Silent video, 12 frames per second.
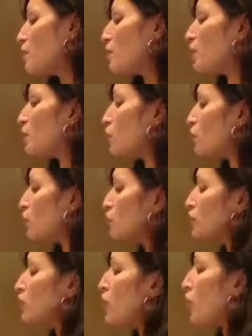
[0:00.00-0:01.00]
but in order
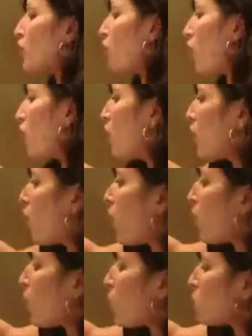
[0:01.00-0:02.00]
to know the
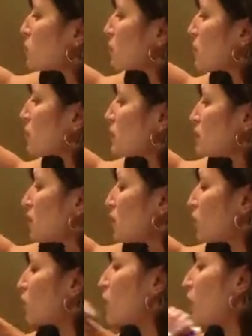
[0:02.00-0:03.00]
whole
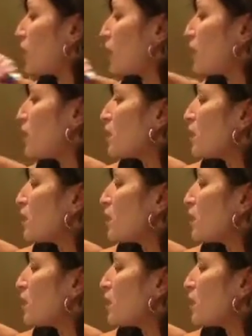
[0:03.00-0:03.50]
63